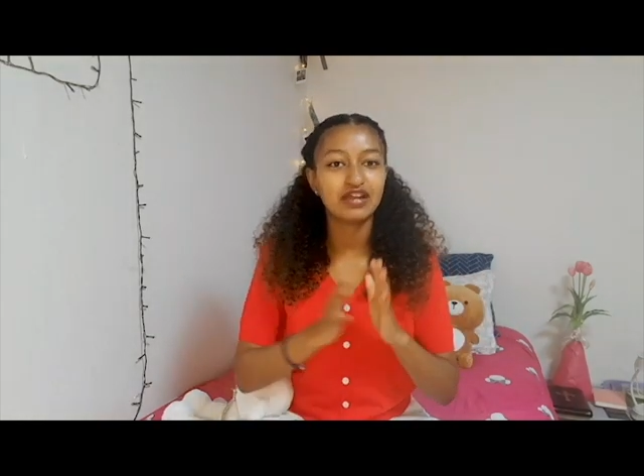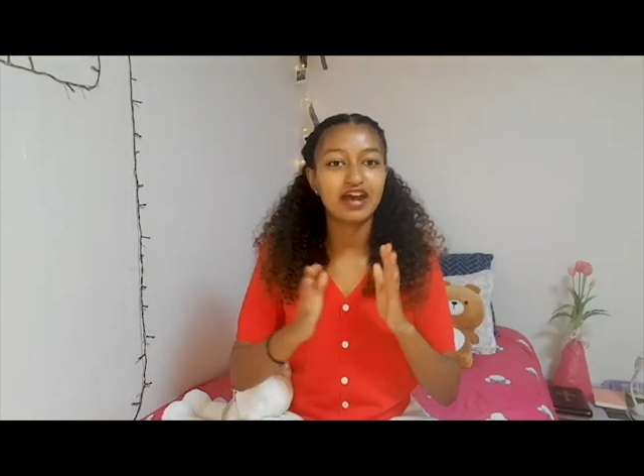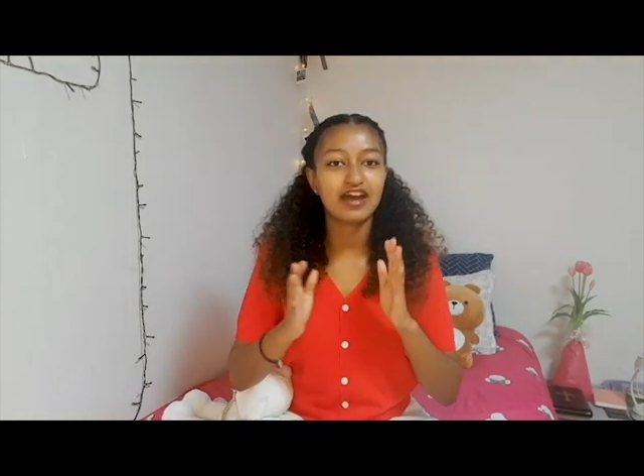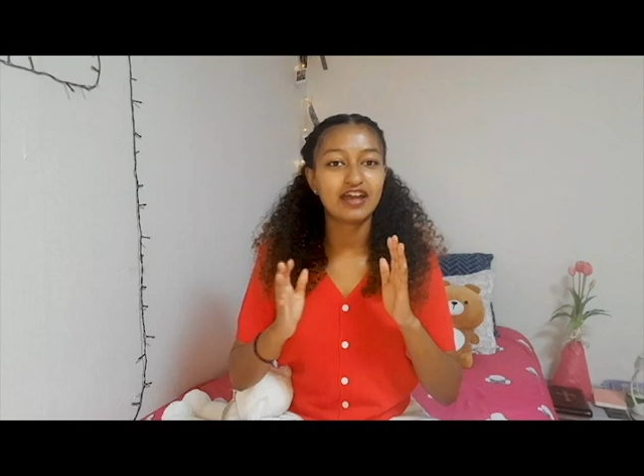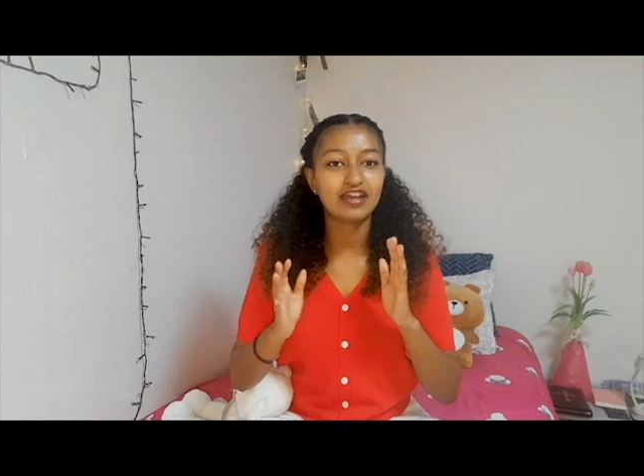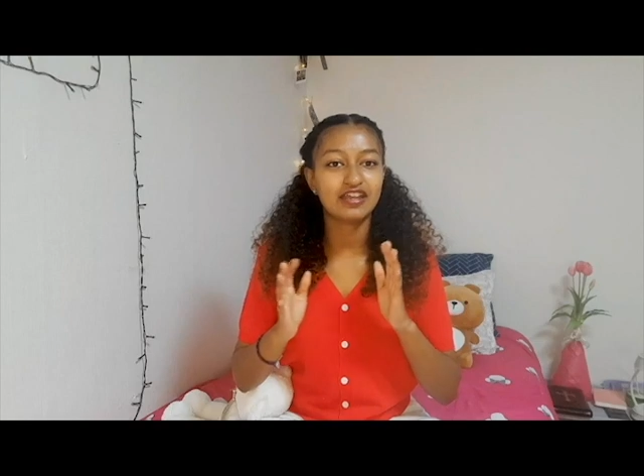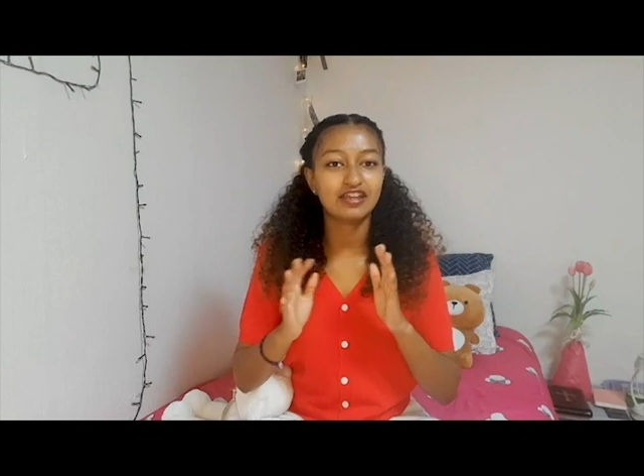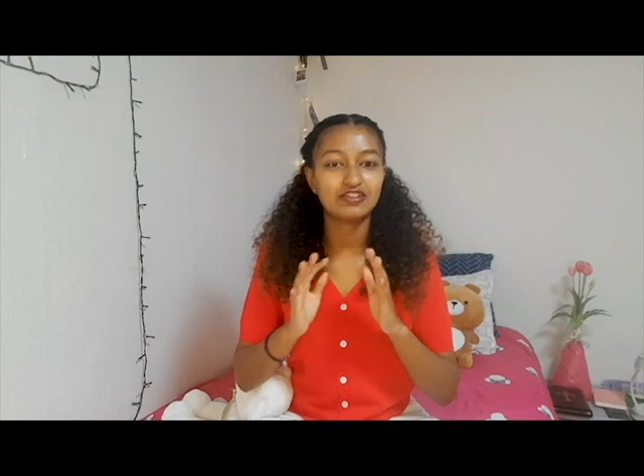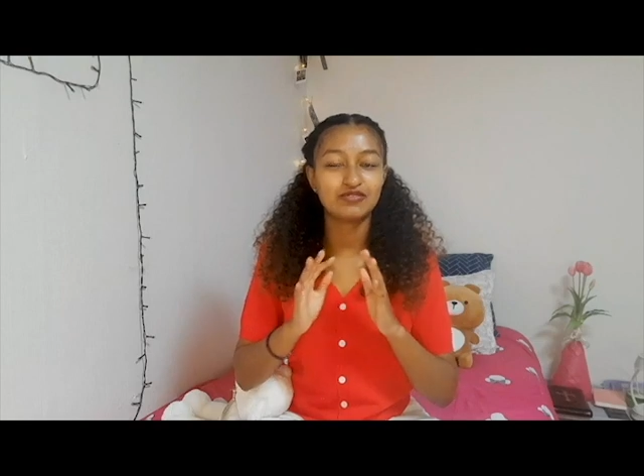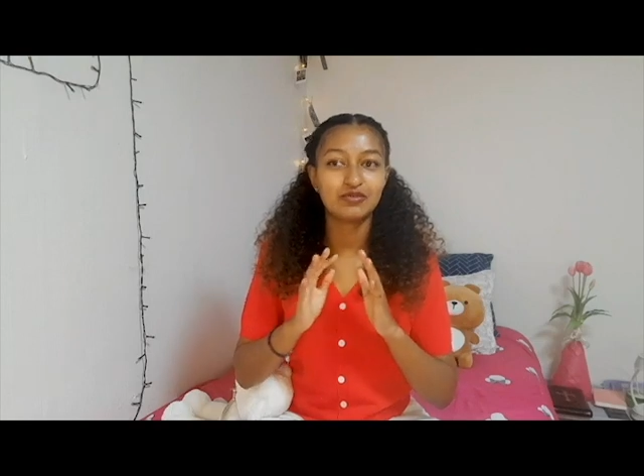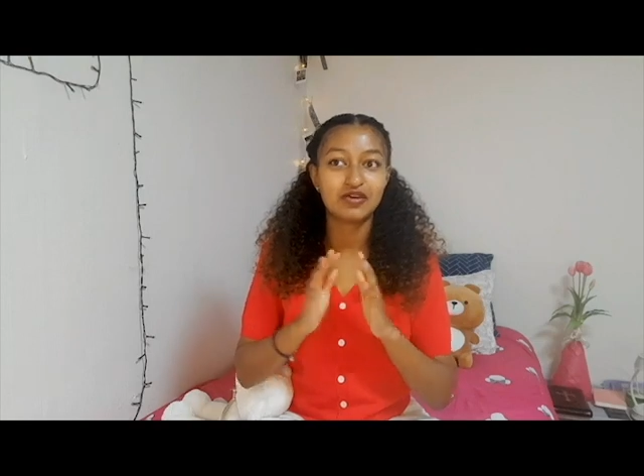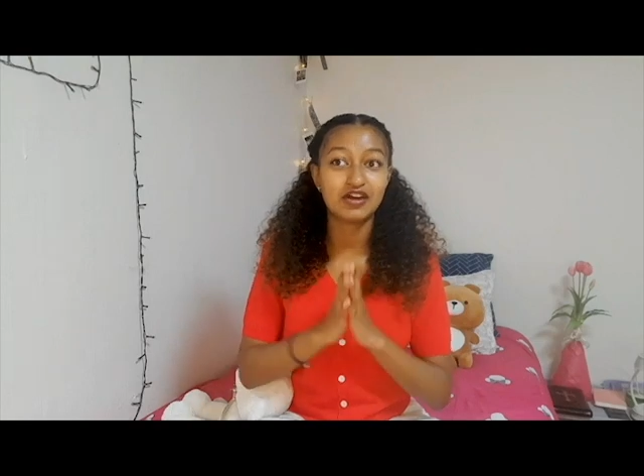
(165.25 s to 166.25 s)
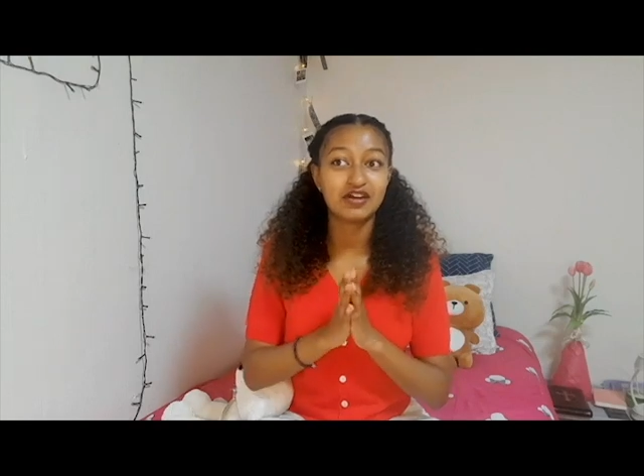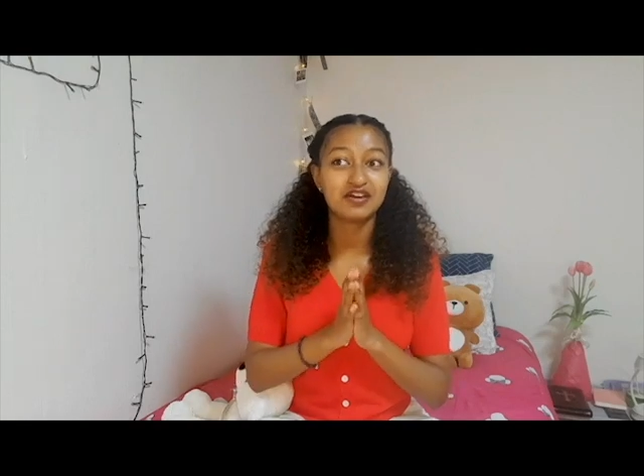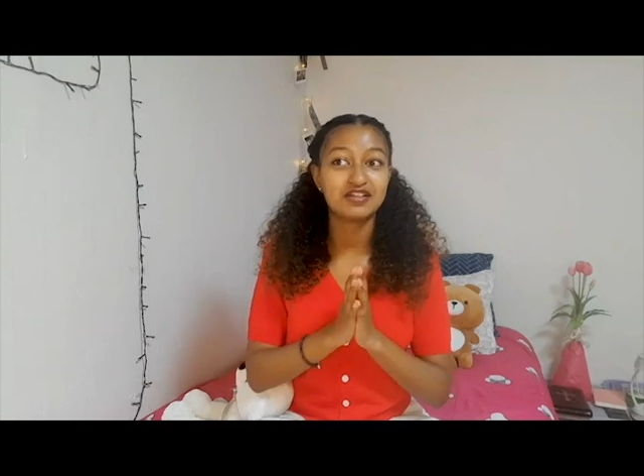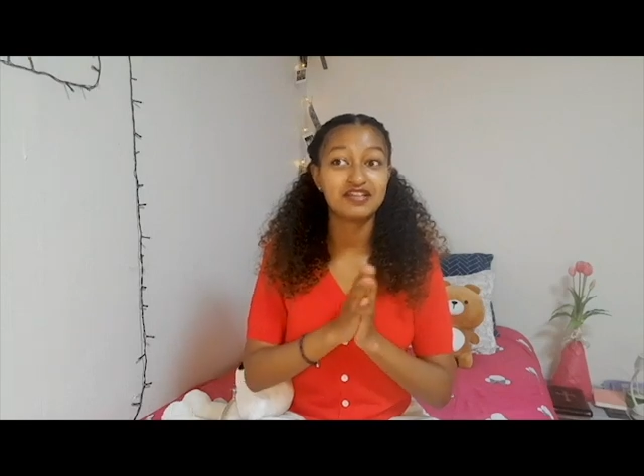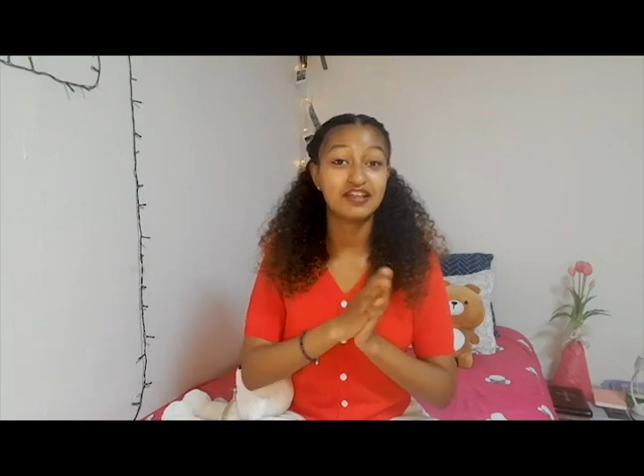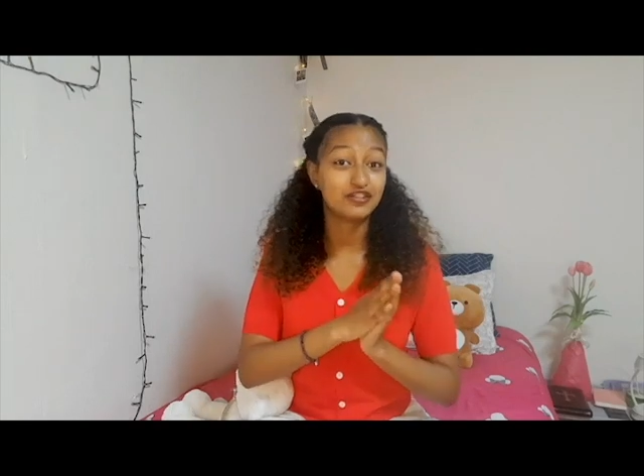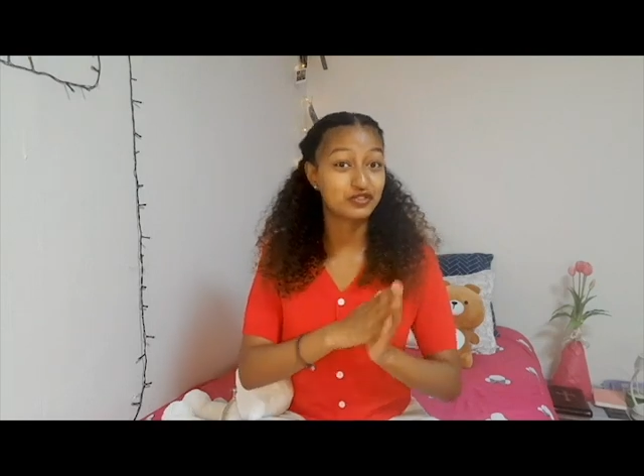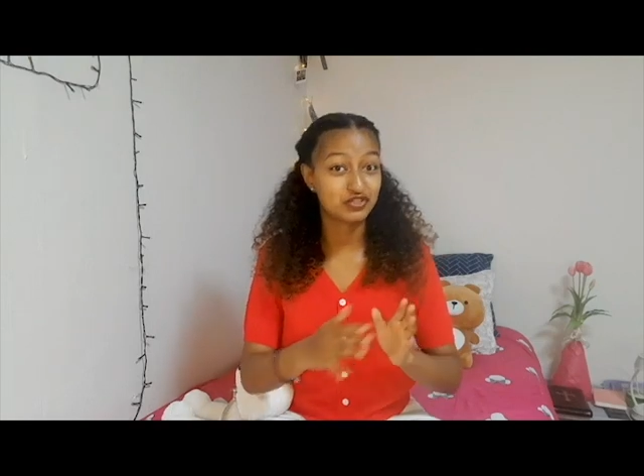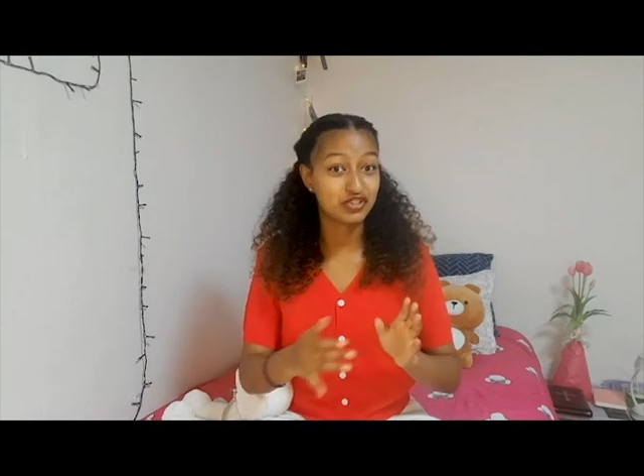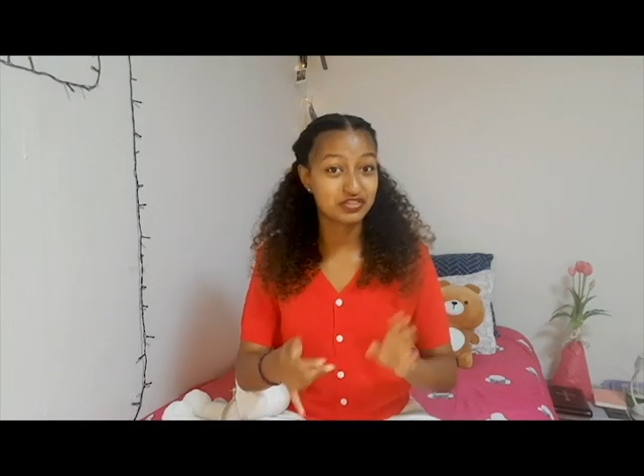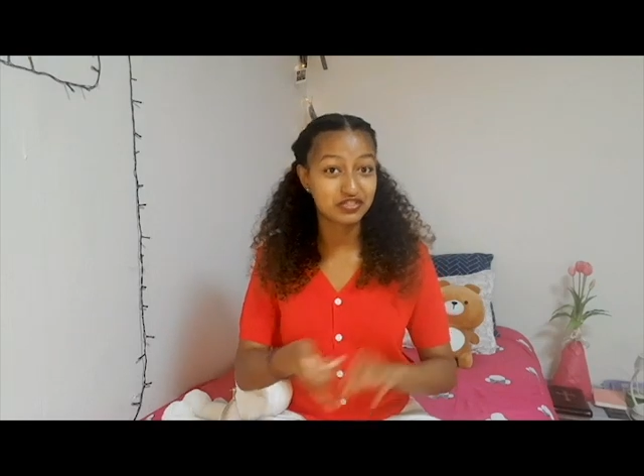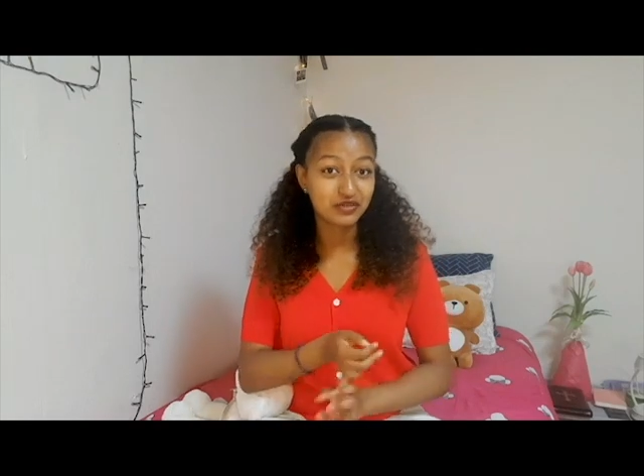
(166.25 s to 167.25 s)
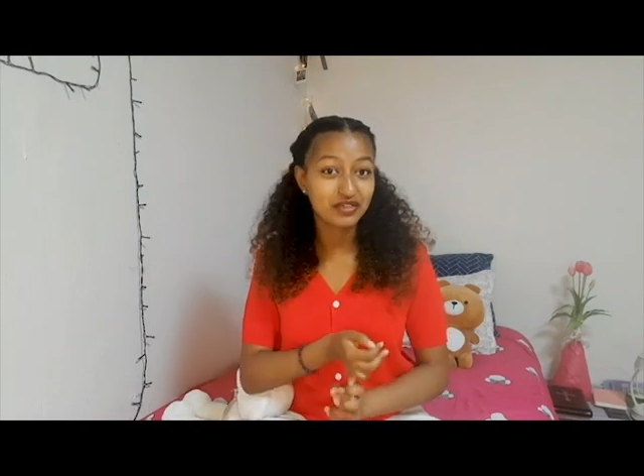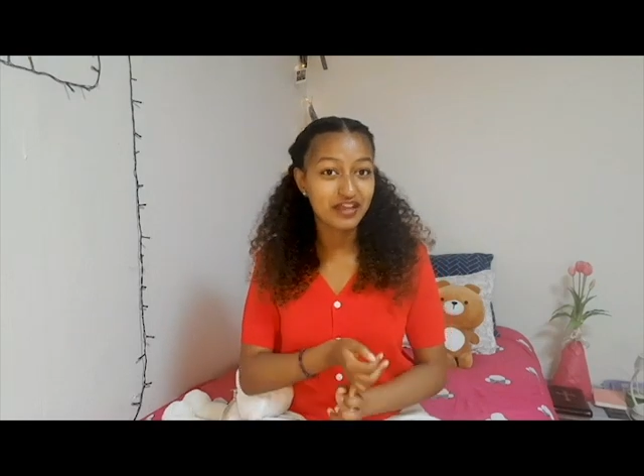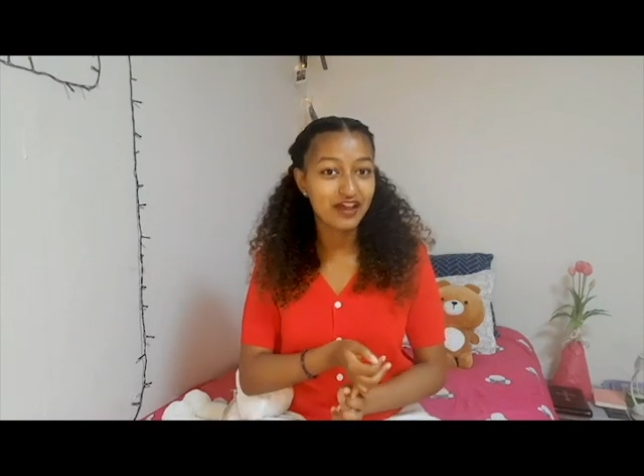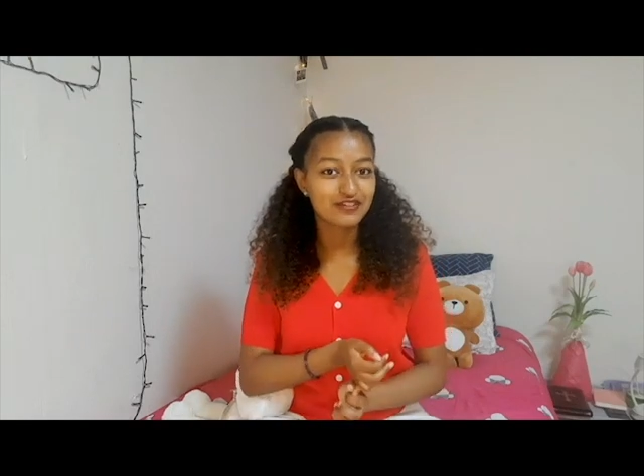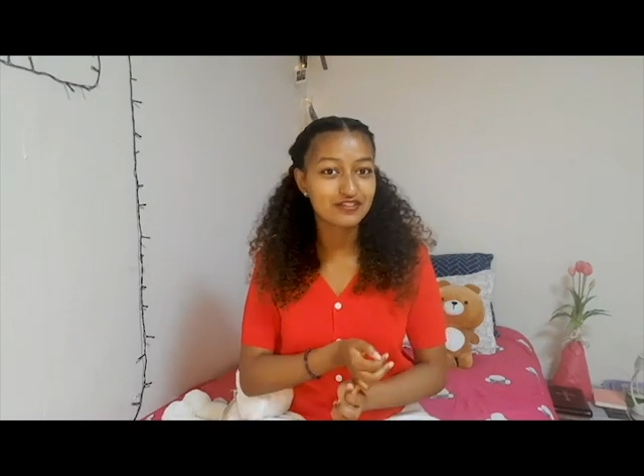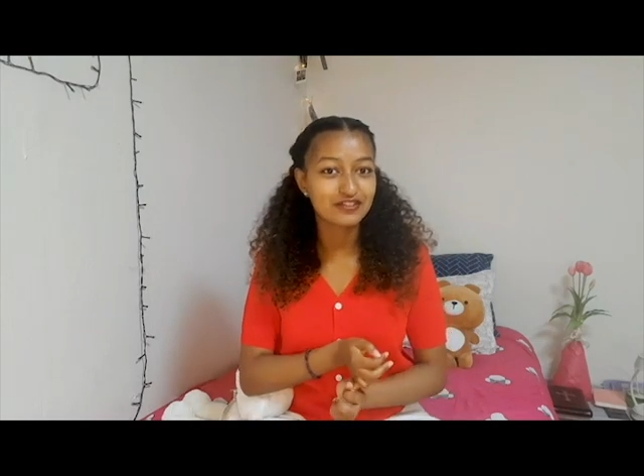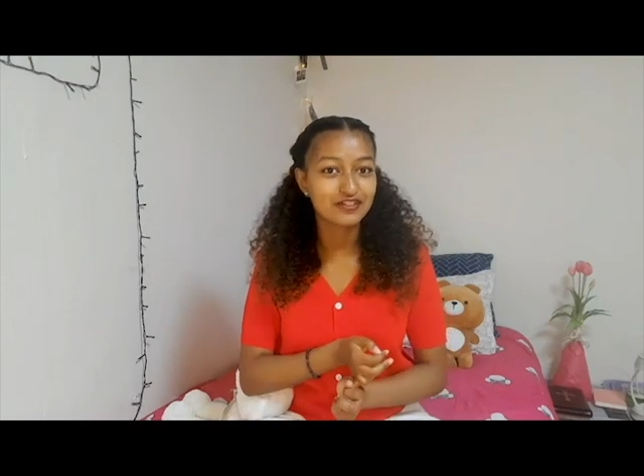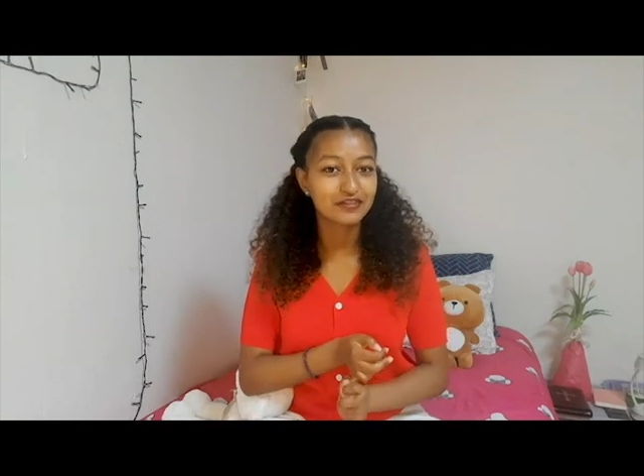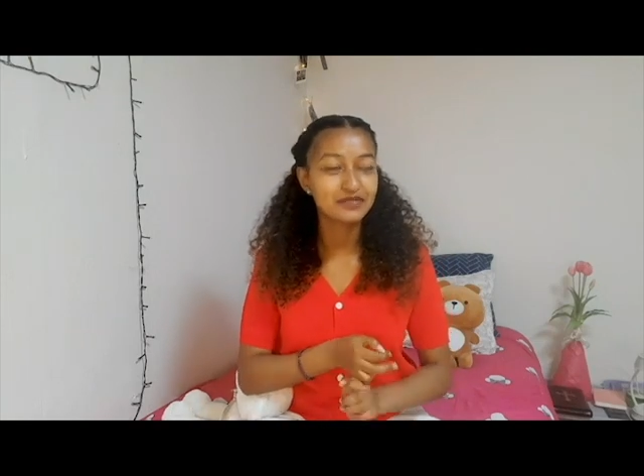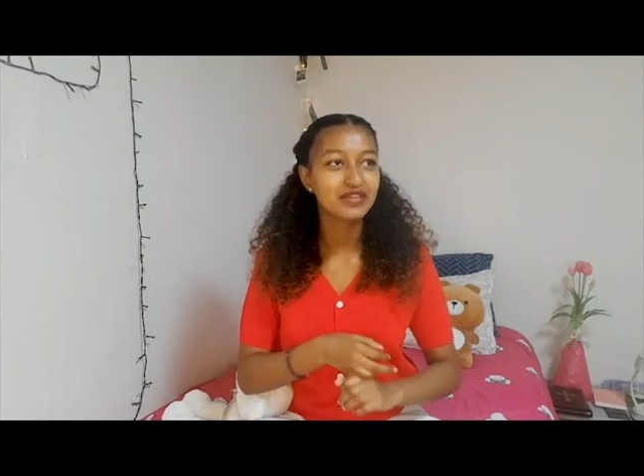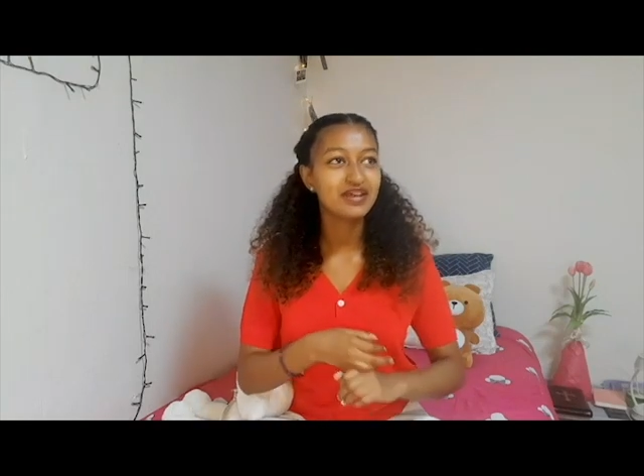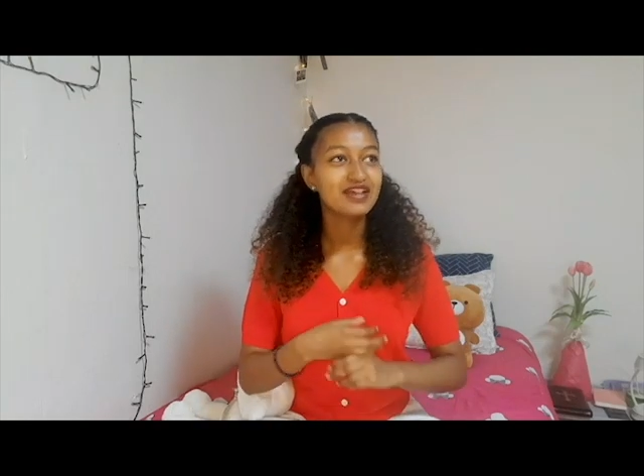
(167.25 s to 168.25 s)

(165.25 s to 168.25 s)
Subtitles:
I was an associate student council.